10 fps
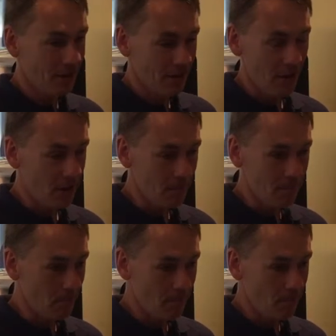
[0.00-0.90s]

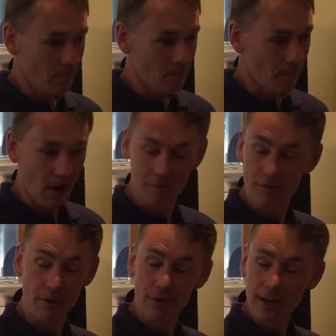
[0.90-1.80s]
I've
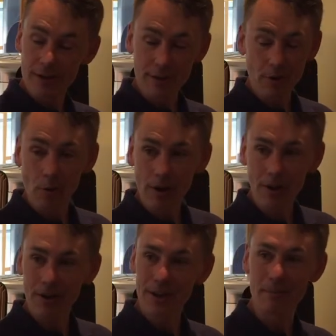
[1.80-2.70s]
never heard anything quite
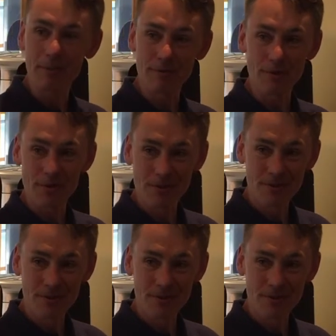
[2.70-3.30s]
like it before.